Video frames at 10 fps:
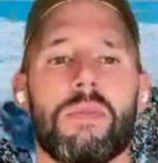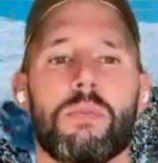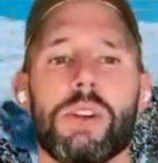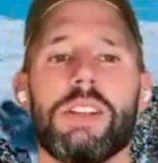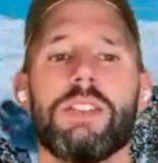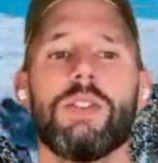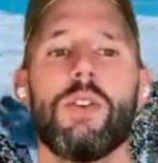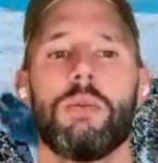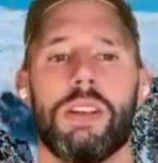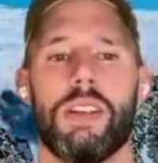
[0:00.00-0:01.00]
Breathe
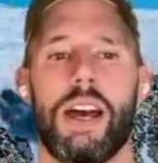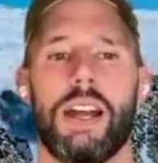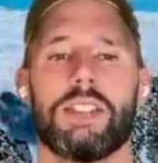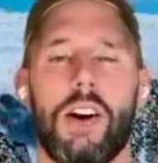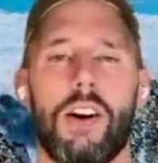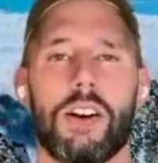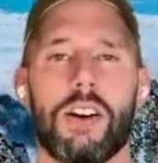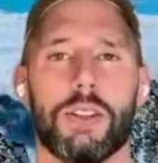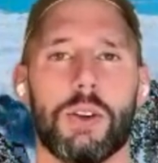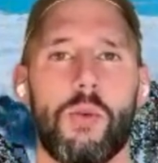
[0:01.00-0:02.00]
normally. That's
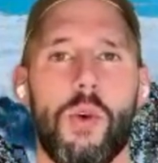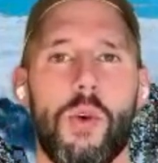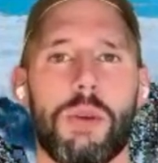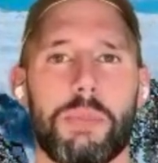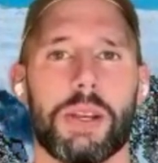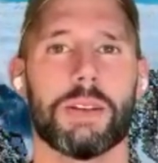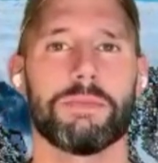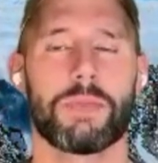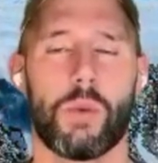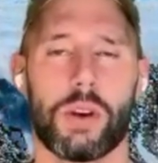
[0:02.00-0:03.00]
our little warm up here.
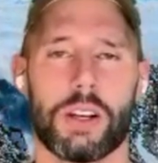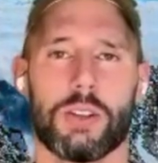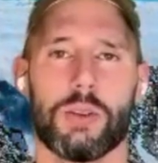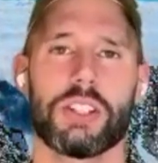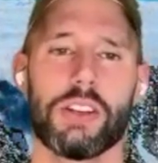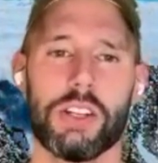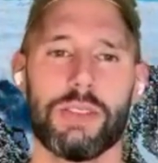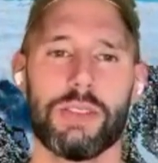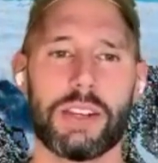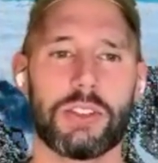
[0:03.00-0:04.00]
We're going to do a series
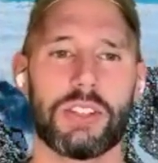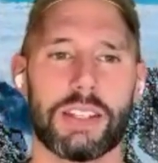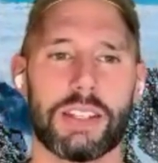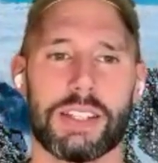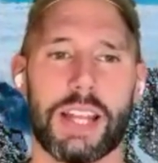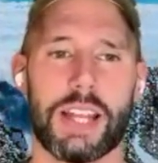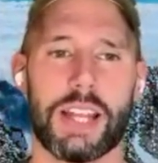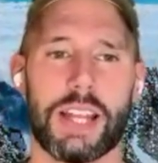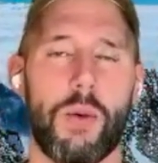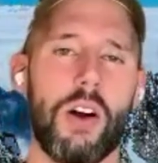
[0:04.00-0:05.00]
of exercises now.
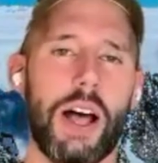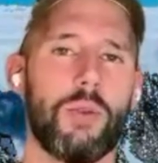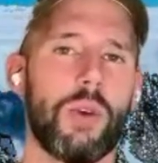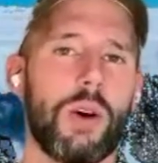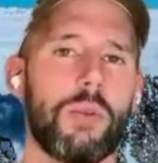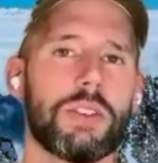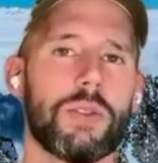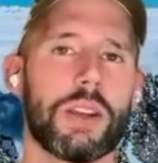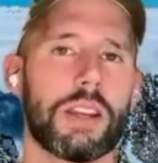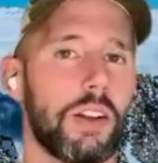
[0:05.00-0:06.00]
I'll call out what we're
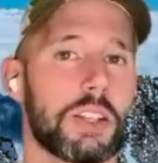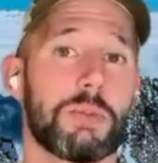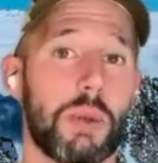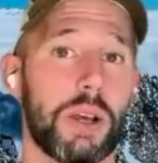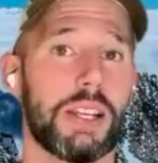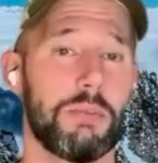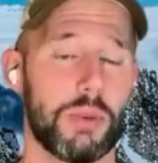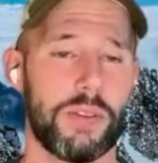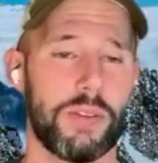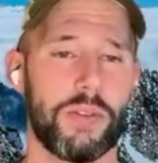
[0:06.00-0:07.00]
doing and I'll explain
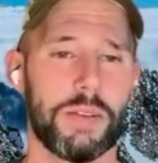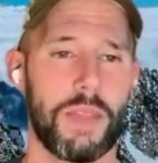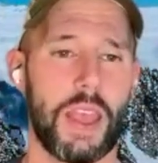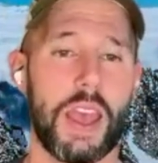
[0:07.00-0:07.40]
it briefly.